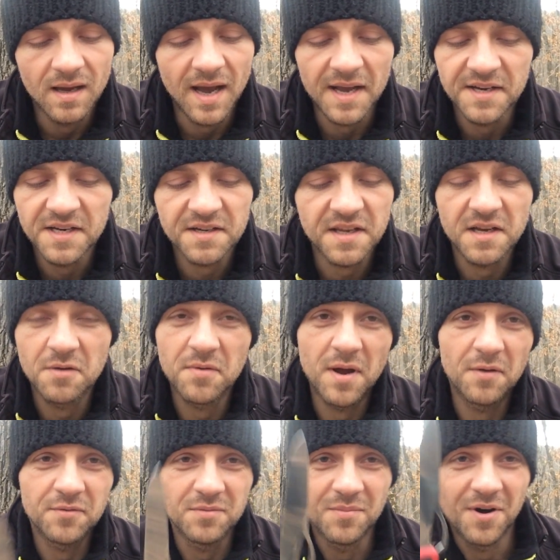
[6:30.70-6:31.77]
I didn't get
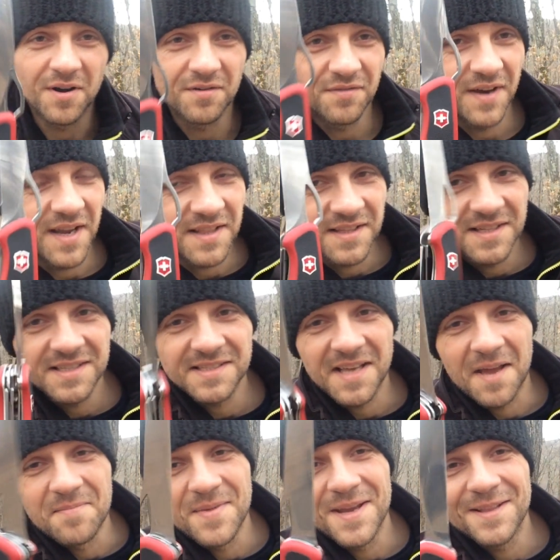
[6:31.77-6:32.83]
around to modifying this.
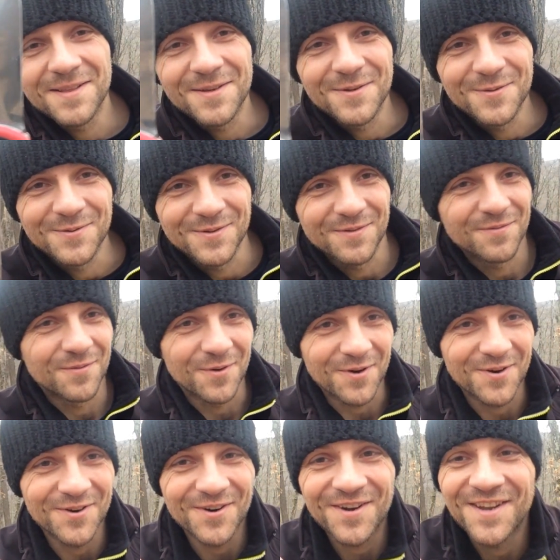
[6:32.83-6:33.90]
I mainly use it for
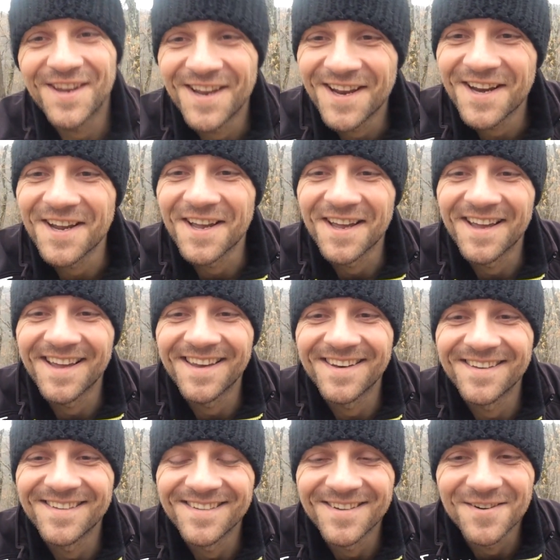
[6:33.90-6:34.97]
cooking
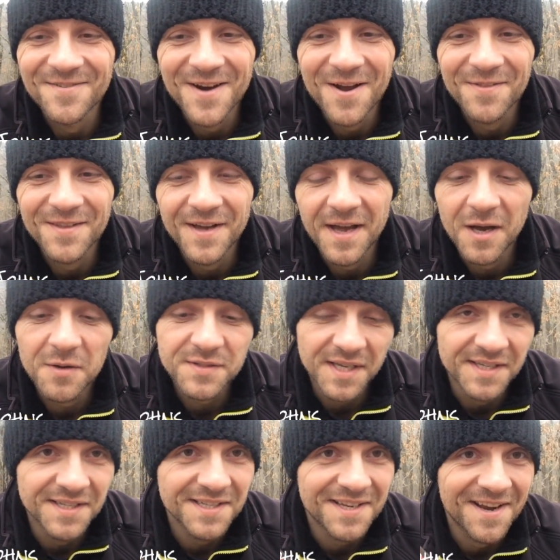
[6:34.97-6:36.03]
and around the house. I
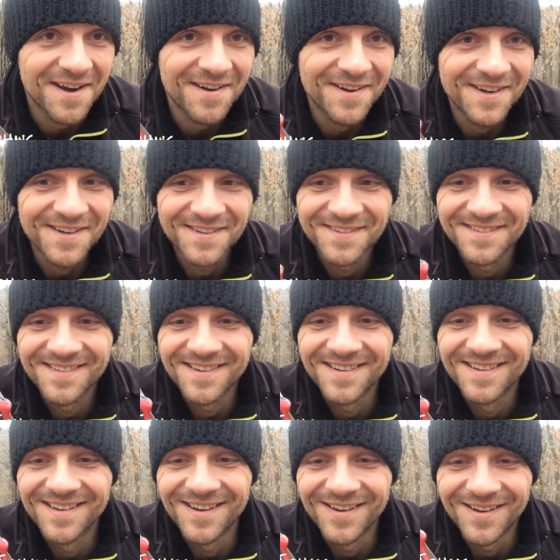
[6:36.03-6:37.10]
did carry it
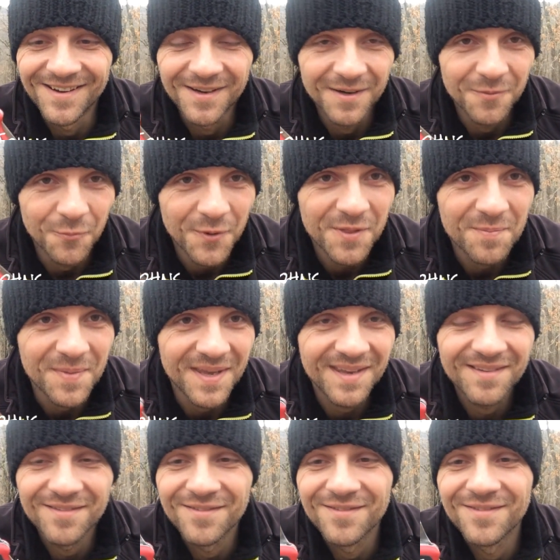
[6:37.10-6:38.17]
with me
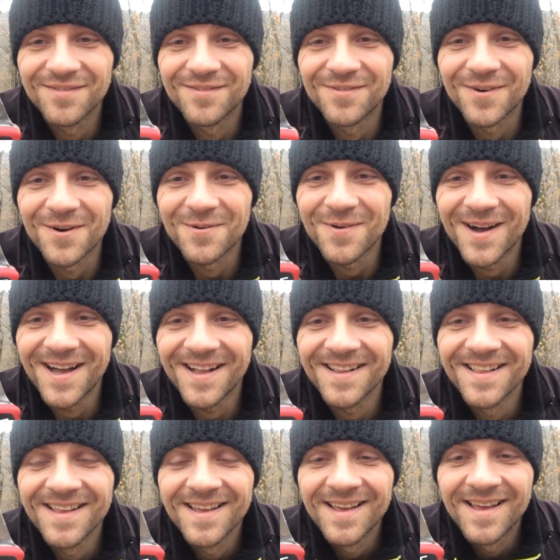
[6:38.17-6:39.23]
for a while,
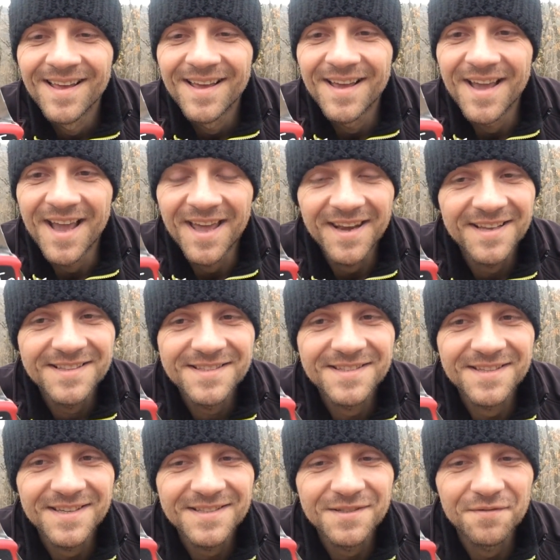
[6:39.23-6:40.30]
and it's
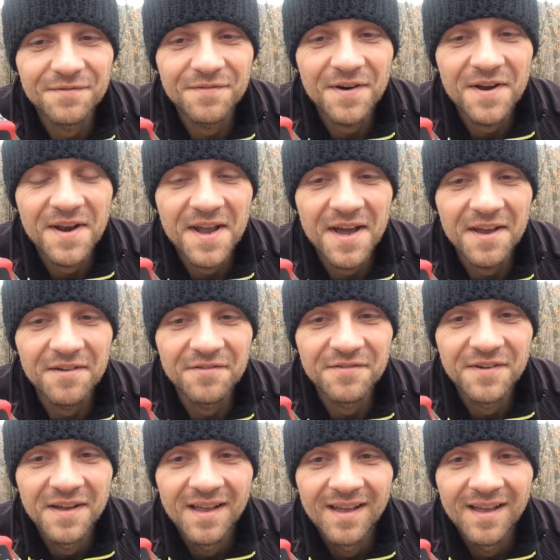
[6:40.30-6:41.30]
a fun knife.